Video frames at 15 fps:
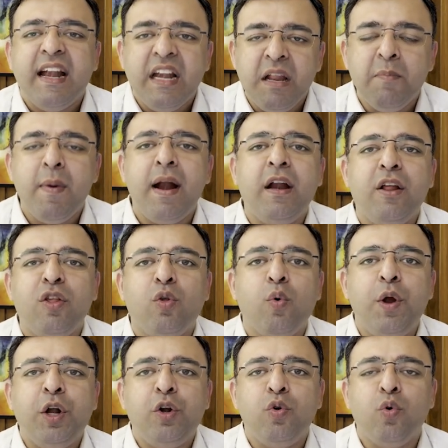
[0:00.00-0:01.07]
demand is
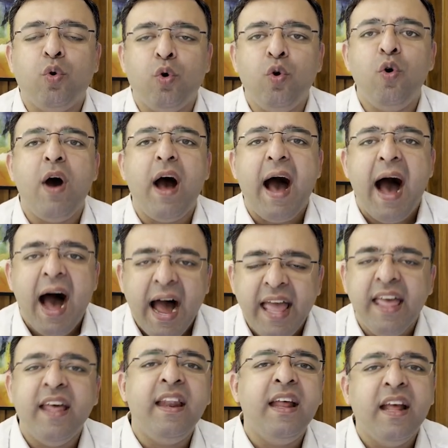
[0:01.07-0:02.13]
going to grow
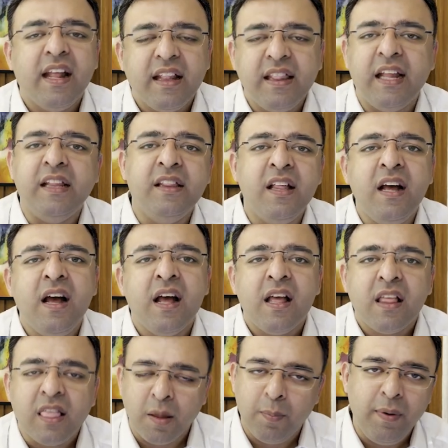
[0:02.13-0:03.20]
higher than the
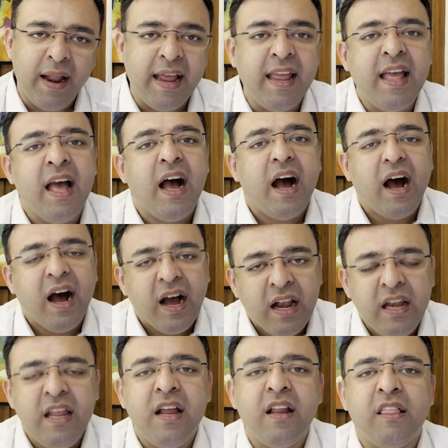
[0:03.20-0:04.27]
supply.
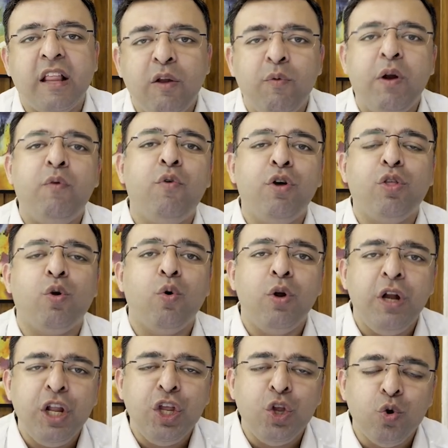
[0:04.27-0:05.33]
Earlier, silver was
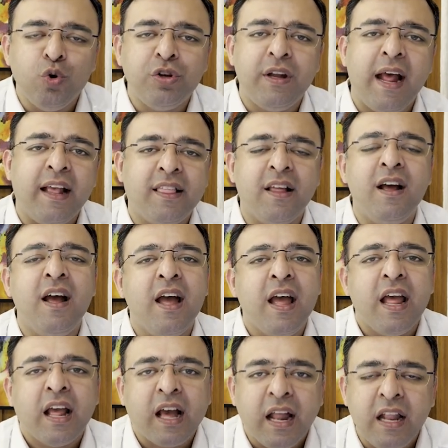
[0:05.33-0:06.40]
only used as a
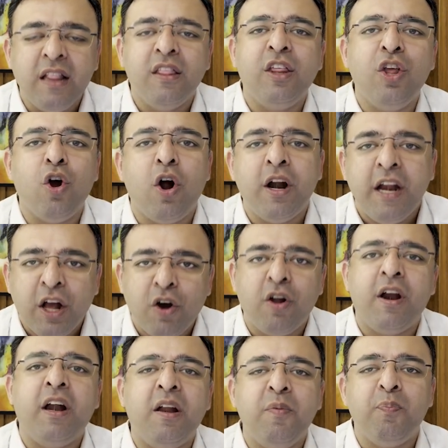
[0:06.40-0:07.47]
currency or
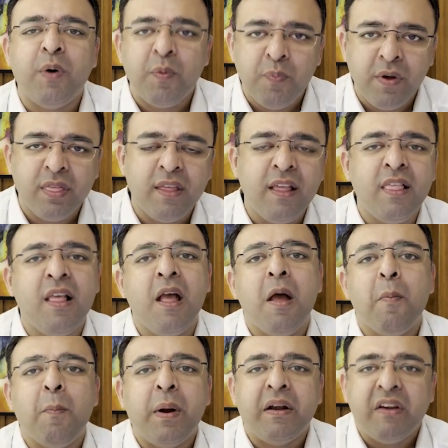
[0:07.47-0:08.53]
decorative purposes,
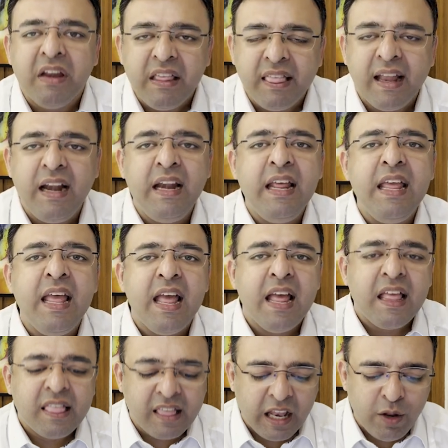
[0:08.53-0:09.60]
but recently
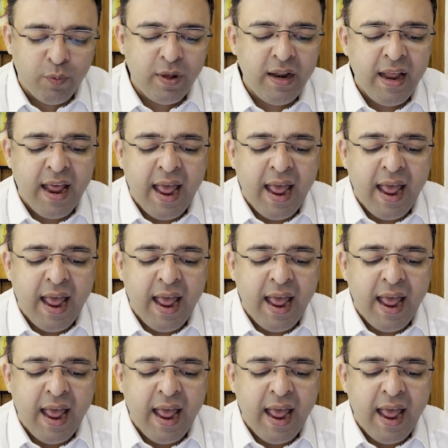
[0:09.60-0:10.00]
silver